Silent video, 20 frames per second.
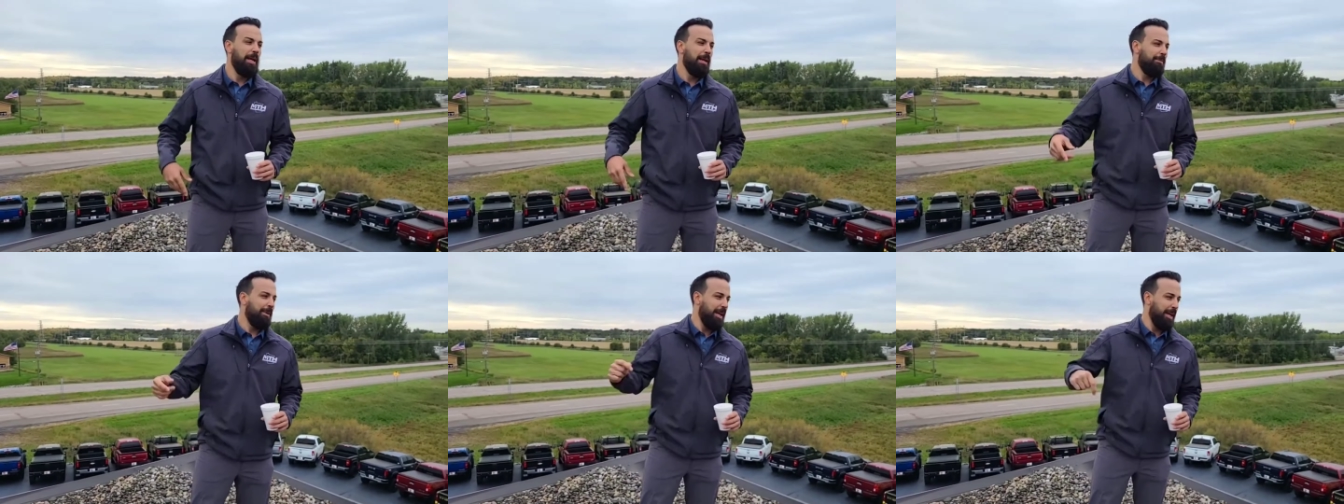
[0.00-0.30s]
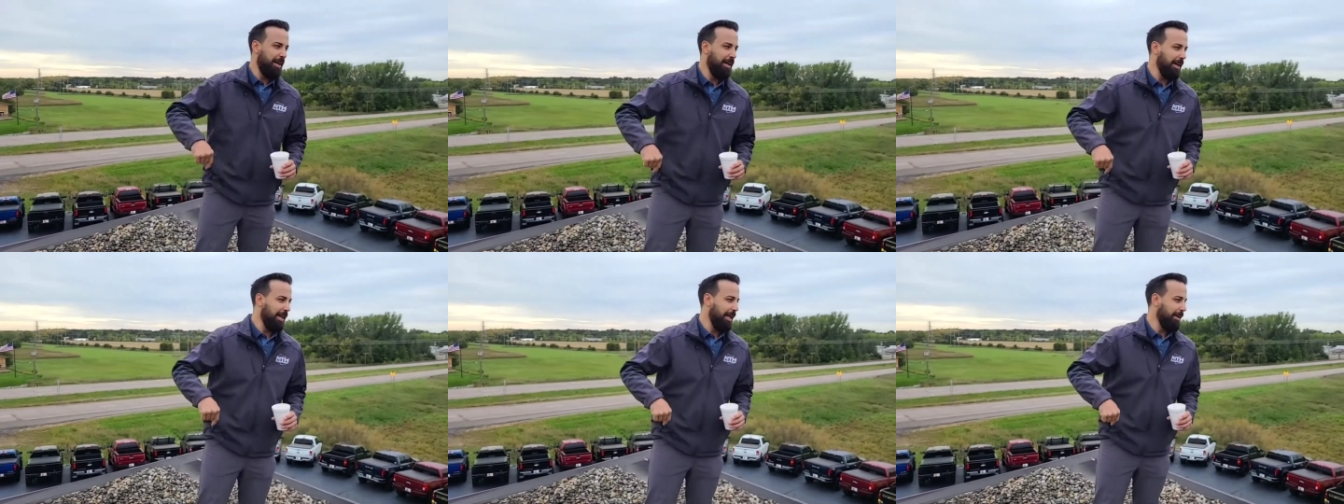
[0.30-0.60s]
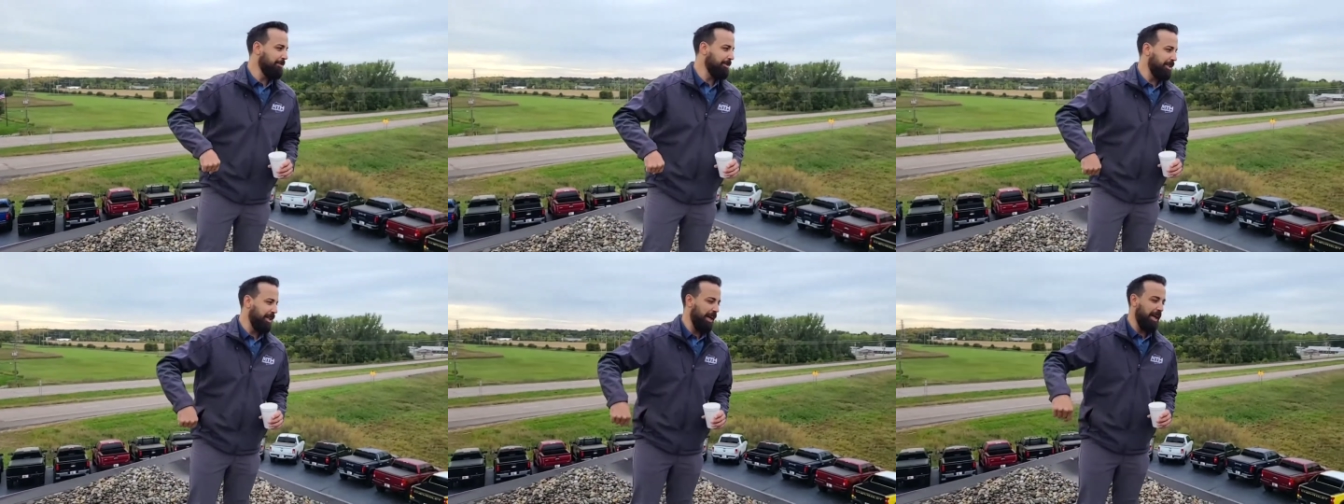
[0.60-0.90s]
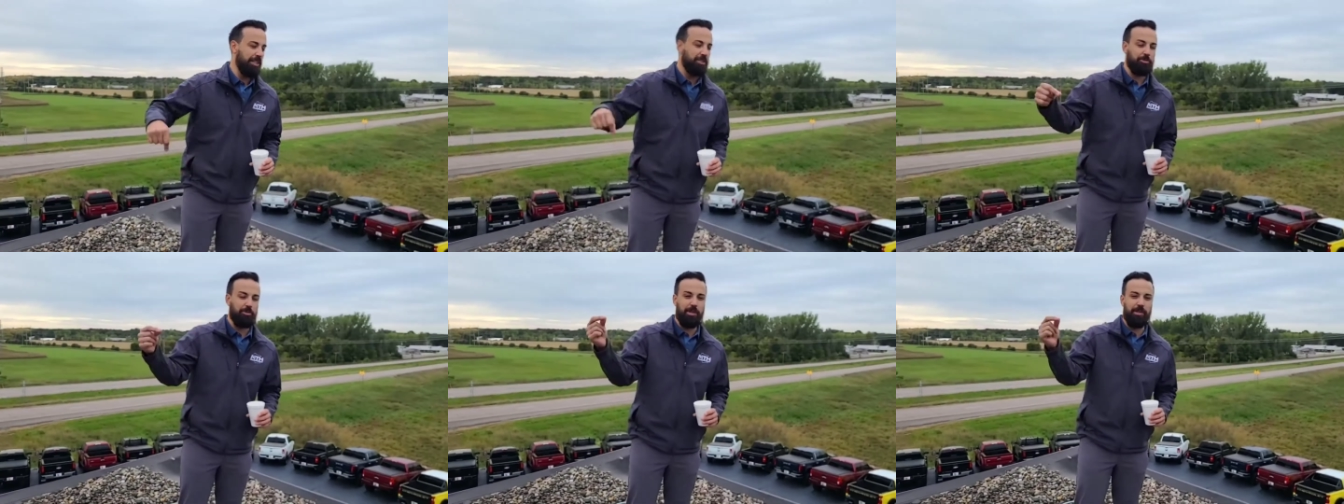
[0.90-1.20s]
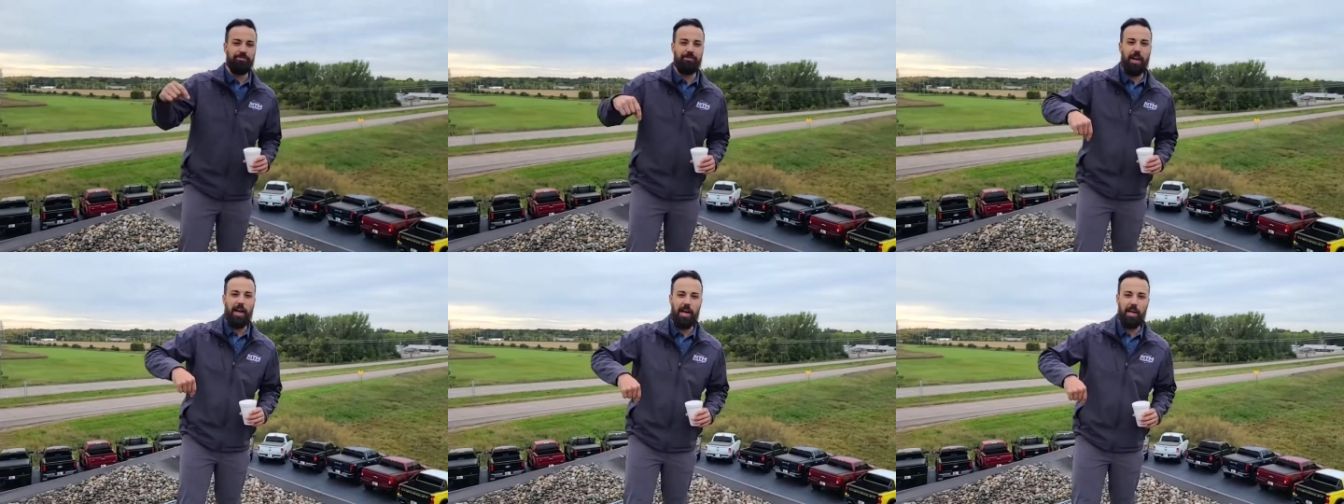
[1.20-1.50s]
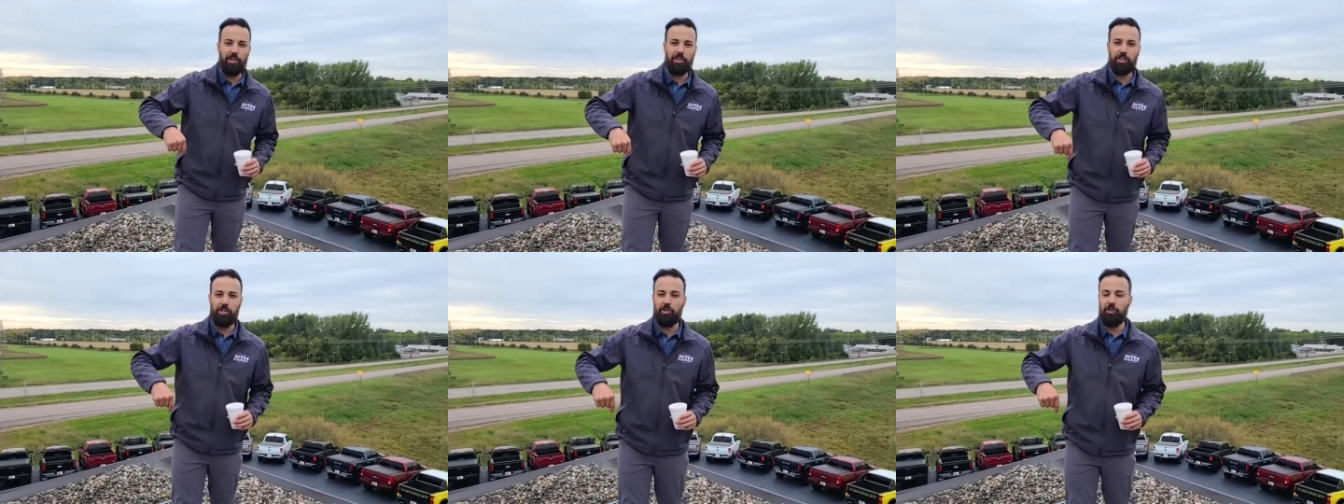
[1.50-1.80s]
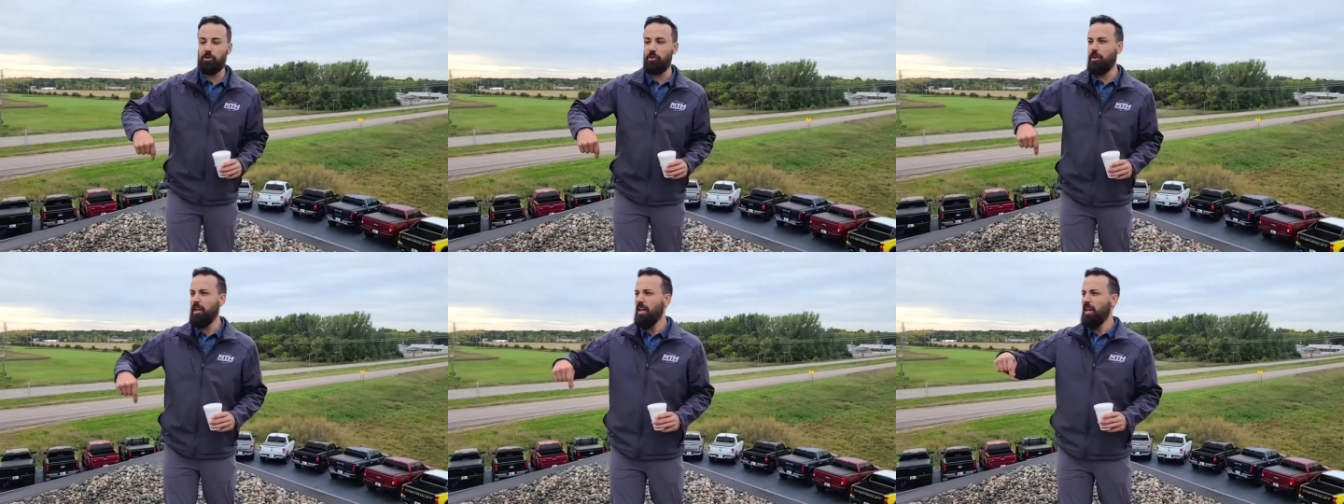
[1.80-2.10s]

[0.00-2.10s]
But here at MTH, we value